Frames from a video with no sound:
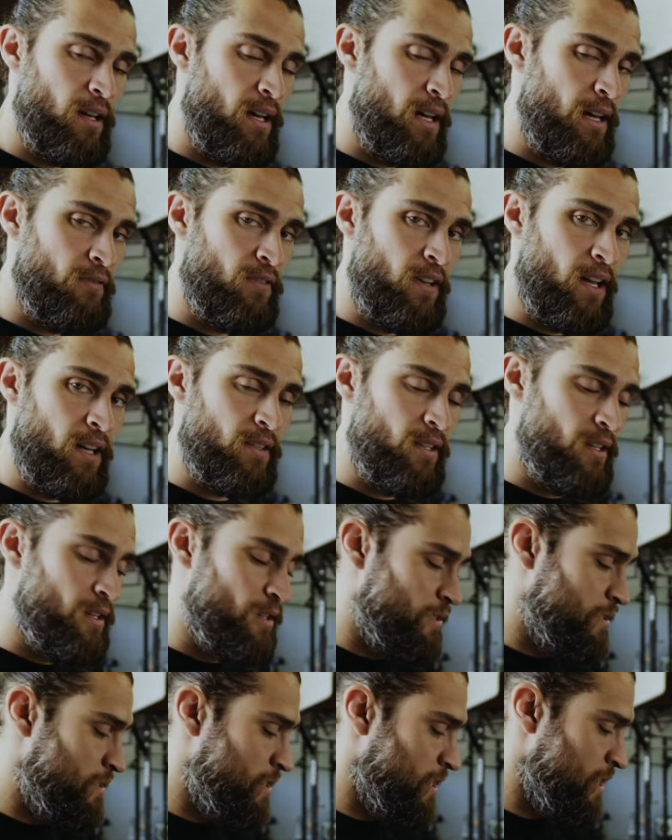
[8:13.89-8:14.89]
I've got
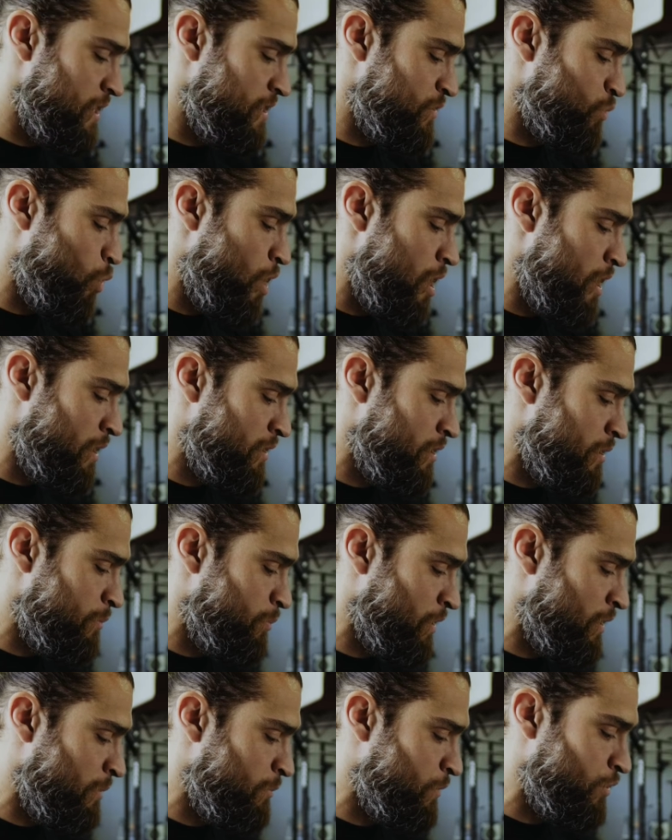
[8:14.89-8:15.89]
the today's WOD
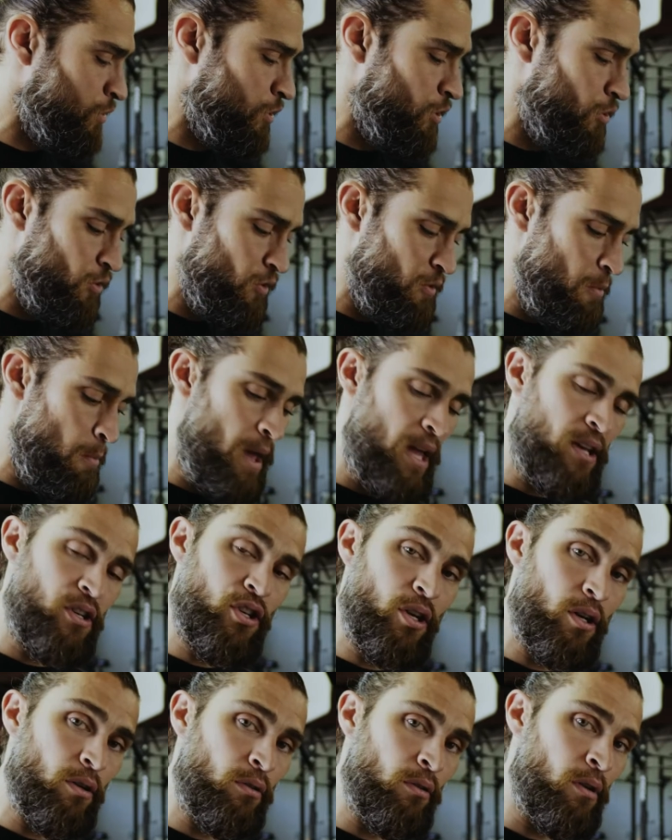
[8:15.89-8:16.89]
up, and I'm gonna go to the
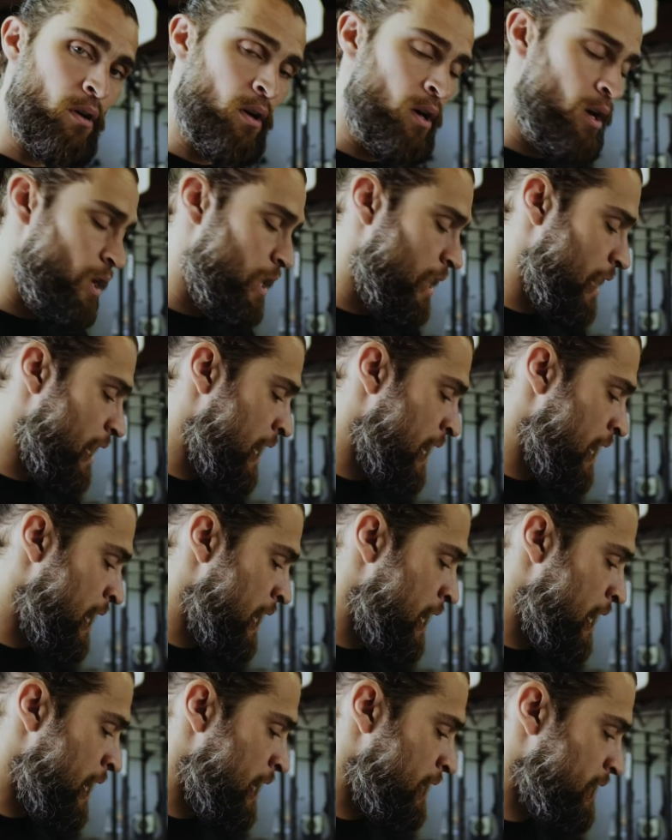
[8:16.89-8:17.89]
menu,
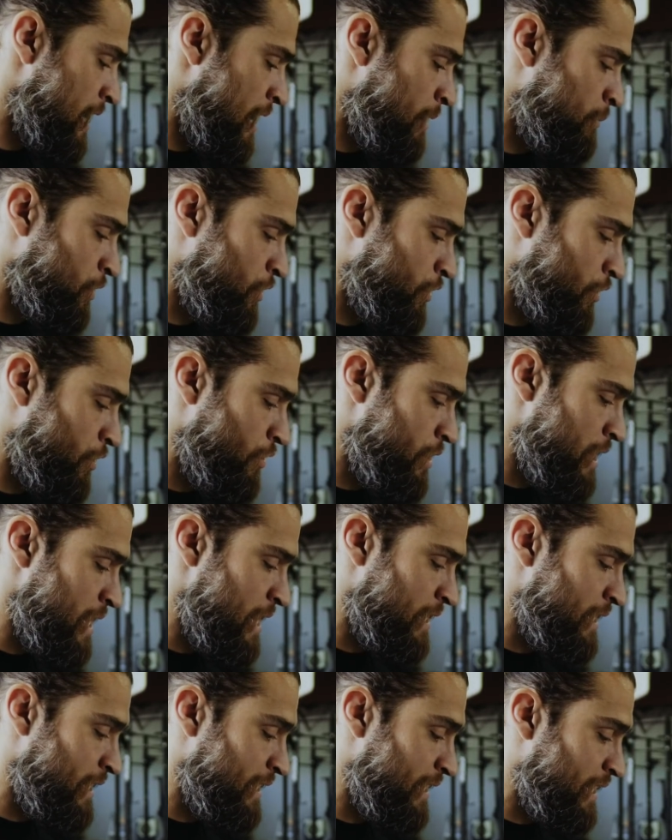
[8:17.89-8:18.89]
and I'm gonna go
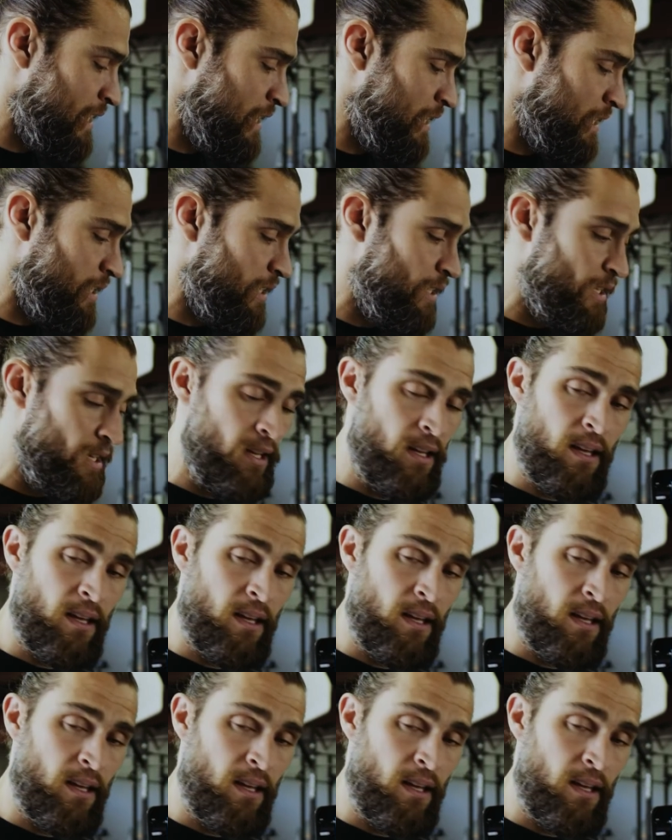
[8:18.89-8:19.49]
ahead and click